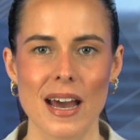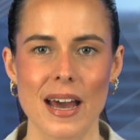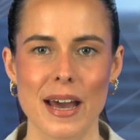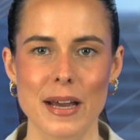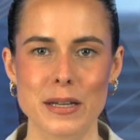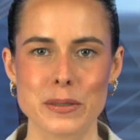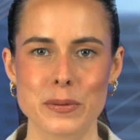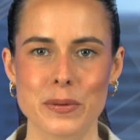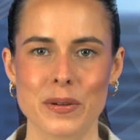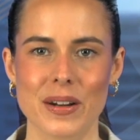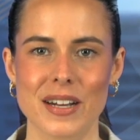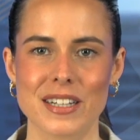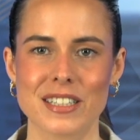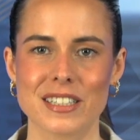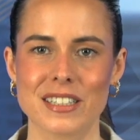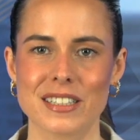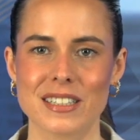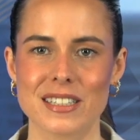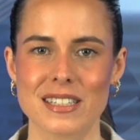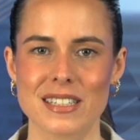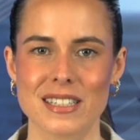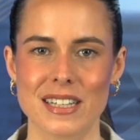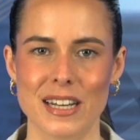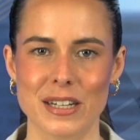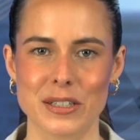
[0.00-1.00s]

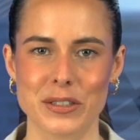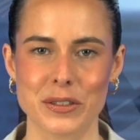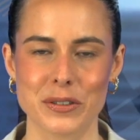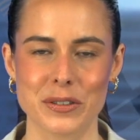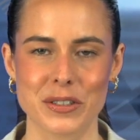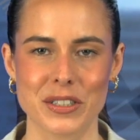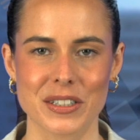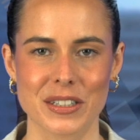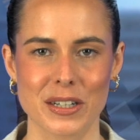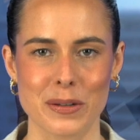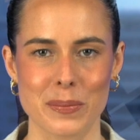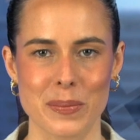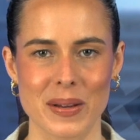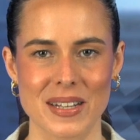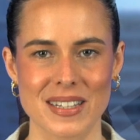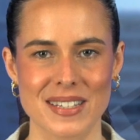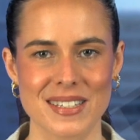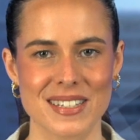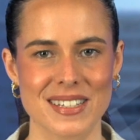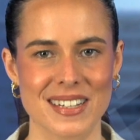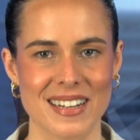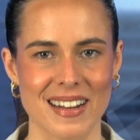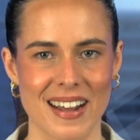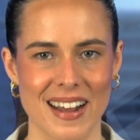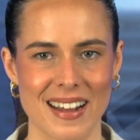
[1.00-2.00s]
Exploration is scheduled to
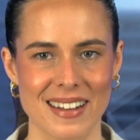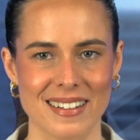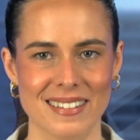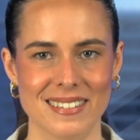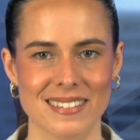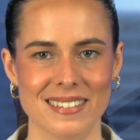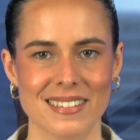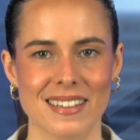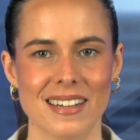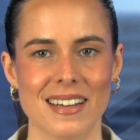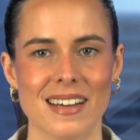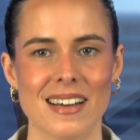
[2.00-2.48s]
commence today.